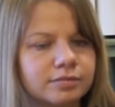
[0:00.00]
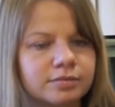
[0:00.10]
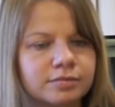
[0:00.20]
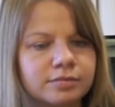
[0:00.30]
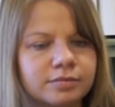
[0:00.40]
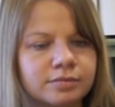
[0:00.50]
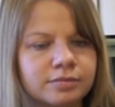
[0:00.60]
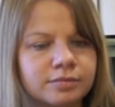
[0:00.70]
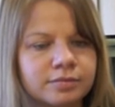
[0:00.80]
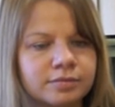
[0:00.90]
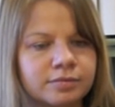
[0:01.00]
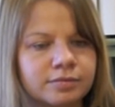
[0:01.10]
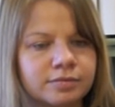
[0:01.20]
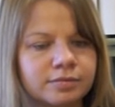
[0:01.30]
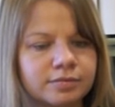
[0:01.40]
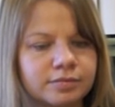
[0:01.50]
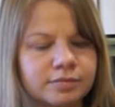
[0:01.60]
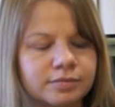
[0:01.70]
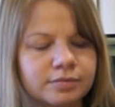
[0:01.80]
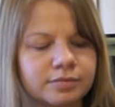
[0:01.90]

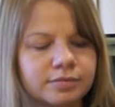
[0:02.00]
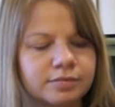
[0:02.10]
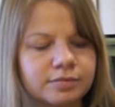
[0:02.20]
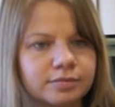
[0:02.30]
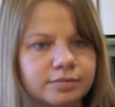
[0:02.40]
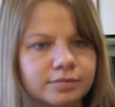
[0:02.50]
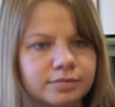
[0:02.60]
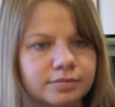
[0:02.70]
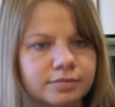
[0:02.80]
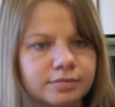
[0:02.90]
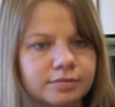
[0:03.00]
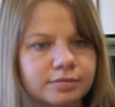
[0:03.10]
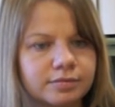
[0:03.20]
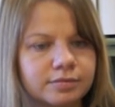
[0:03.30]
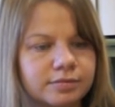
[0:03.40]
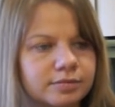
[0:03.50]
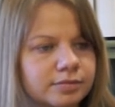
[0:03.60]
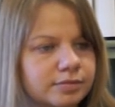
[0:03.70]
[no speech]